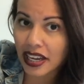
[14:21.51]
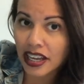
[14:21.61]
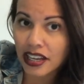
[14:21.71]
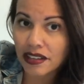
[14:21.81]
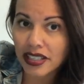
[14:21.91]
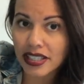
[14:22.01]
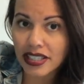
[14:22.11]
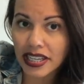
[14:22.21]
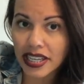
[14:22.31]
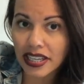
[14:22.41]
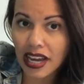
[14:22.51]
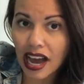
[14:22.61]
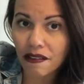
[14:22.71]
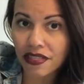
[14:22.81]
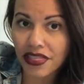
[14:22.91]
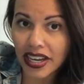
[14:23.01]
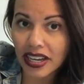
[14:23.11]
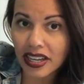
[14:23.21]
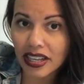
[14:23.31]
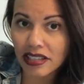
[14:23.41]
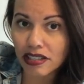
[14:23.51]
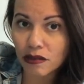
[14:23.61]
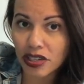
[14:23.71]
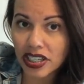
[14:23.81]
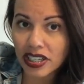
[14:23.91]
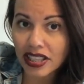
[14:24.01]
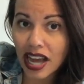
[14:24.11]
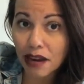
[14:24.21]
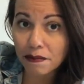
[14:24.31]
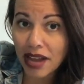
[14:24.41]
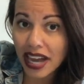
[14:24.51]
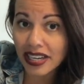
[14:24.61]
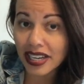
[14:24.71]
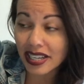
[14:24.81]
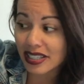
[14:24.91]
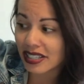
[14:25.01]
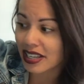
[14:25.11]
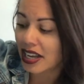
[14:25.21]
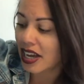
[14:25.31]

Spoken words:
You can see how thick and squishy that padding is.